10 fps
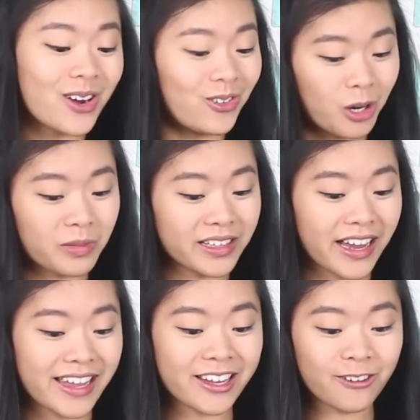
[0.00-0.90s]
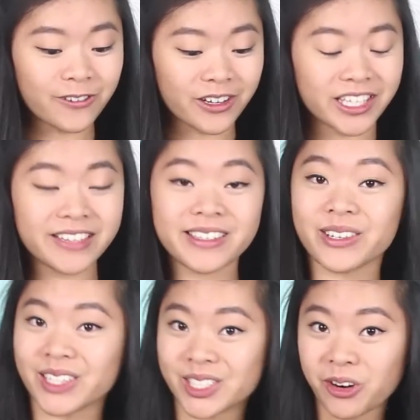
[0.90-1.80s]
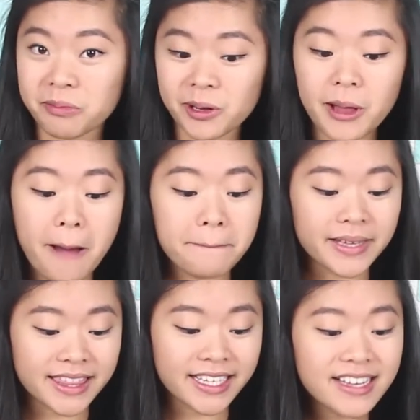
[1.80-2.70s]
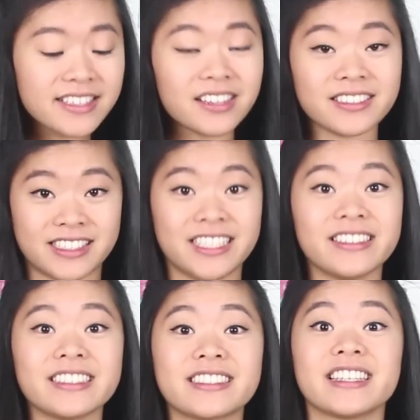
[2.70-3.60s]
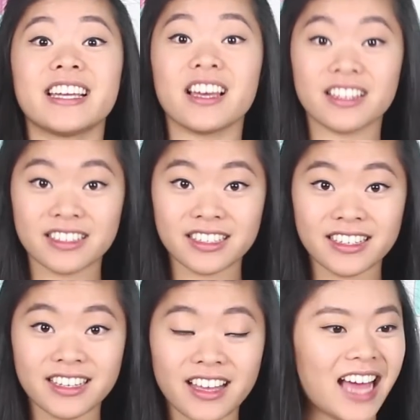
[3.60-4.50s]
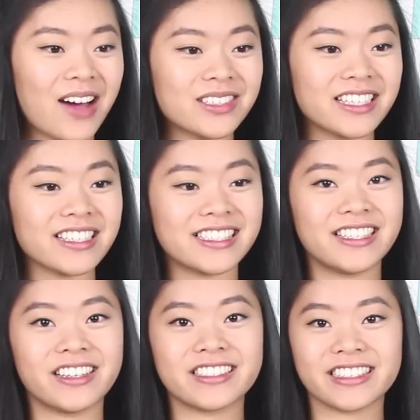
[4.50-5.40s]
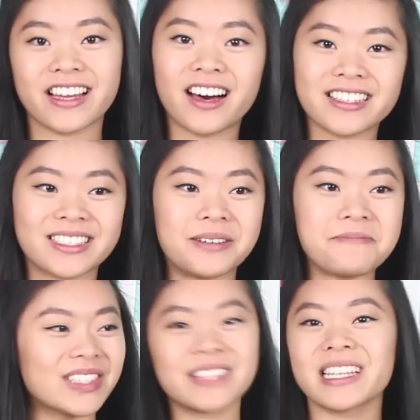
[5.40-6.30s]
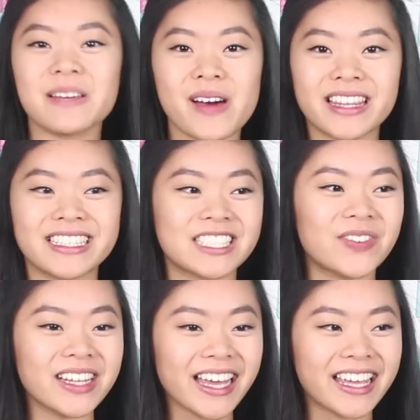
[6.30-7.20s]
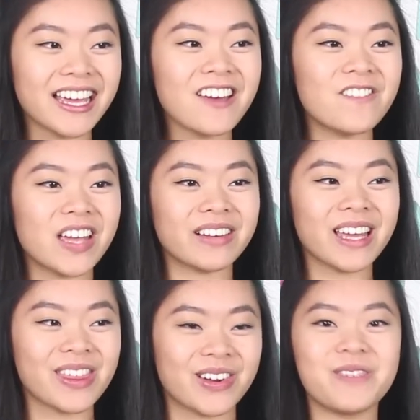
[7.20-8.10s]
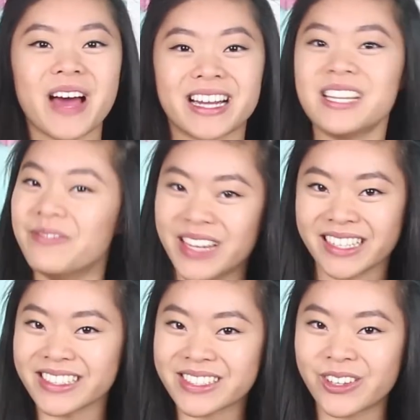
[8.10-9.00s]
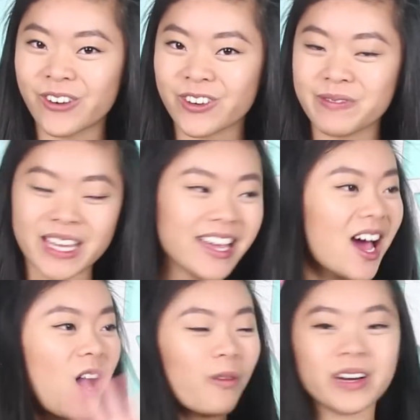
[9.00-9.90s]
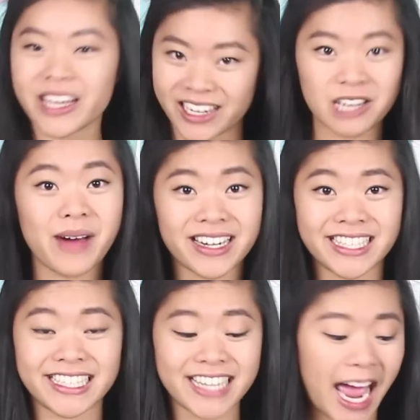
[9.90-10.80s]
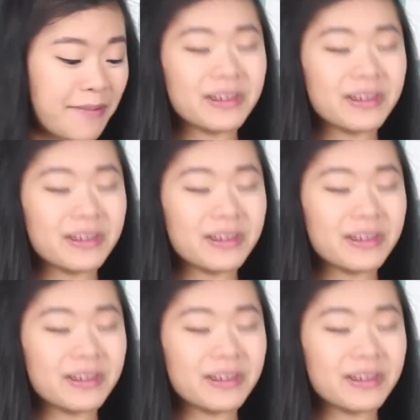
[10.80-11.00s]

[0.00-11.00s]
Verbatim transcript: Normally I go for cute or adorable, but these are seriously, I was gonna say seriously awesome, but something about that just felt like very throwback to middle school for me. We're not gonna go back to that time.